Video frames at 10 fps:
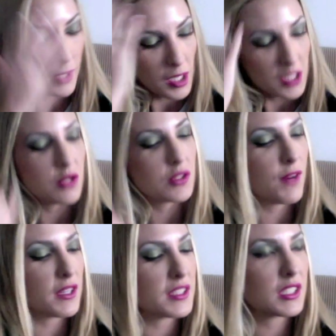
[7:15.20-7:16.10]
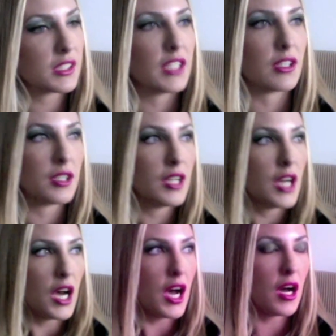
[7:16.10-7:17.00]
So as far as cleaner,
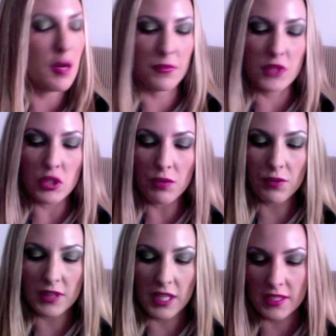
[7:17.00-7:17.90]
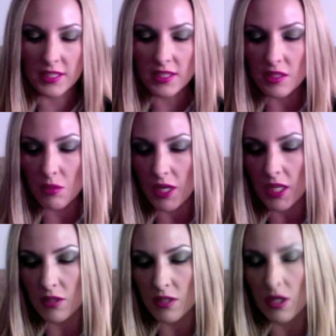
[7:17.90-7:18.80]
two different things. This is the one I
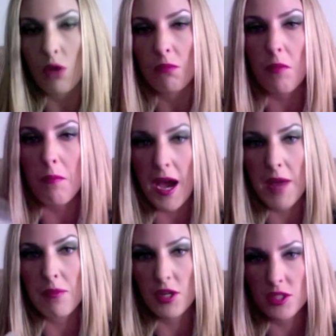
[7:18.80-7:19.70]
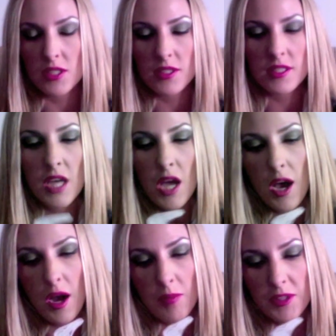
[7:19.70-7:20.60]
use at home for my brushes.
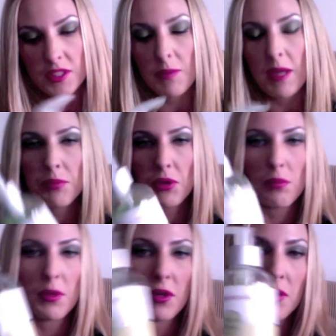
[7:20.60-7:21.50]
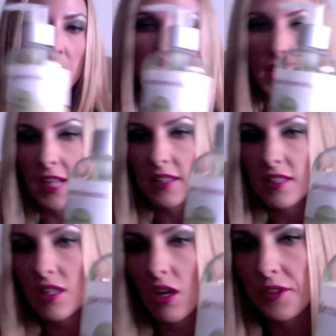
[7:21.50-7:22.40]
This is by Pure Minerals. I got this
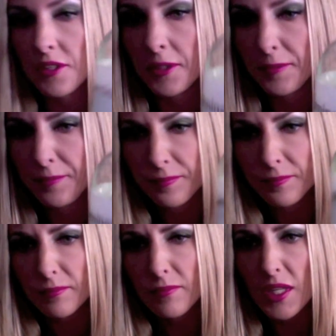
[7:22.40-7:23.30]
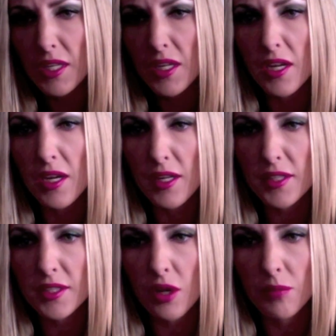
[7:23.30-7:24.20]
at Ulta. And it's
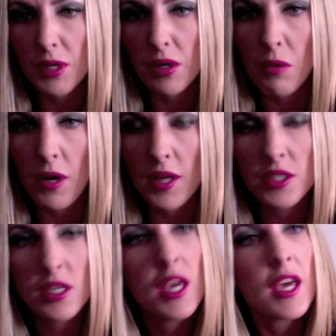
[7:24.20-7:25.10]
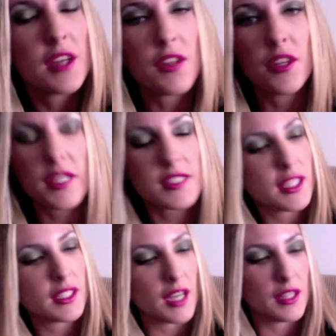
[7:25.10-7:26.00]
called Mineral Wash. Now the nice
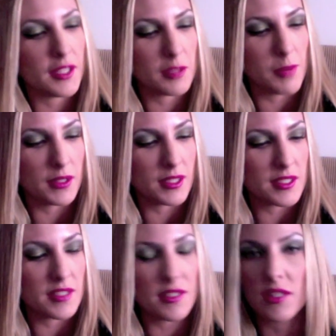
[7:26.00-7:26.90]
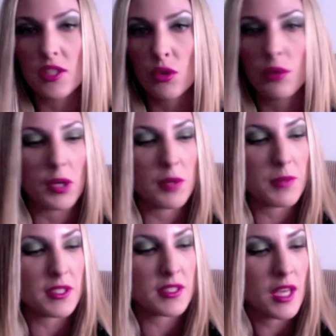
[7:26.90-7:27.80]
thing that I like about this is it's a dual
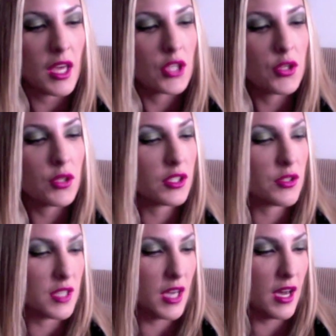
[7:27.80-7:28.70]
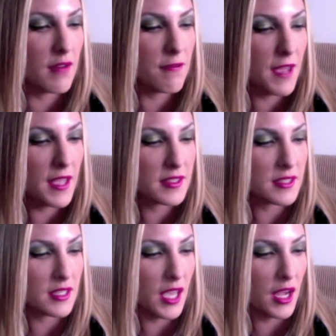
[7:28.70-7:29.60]
purpose. You can use it on face,
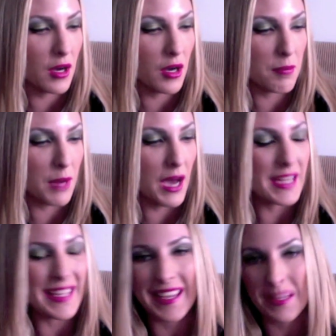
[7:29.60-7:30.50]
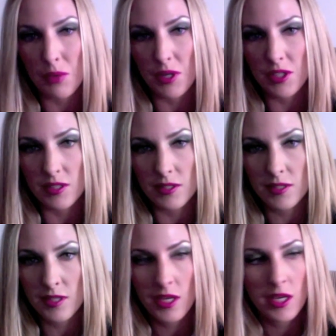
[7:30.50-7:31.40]
hair, body, and brushes.
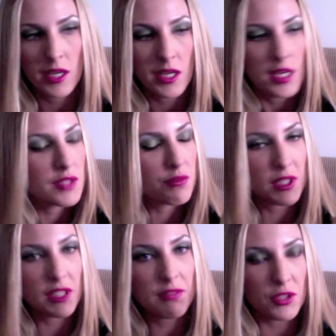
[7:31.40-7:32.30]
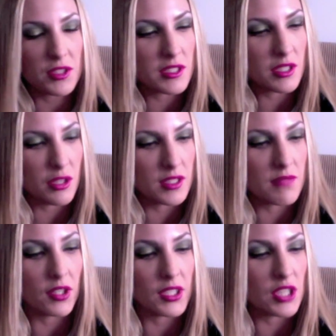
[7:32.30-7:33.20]
It's really versatile. It's
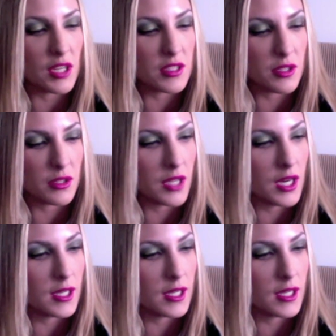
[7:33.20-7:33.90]
very gentle.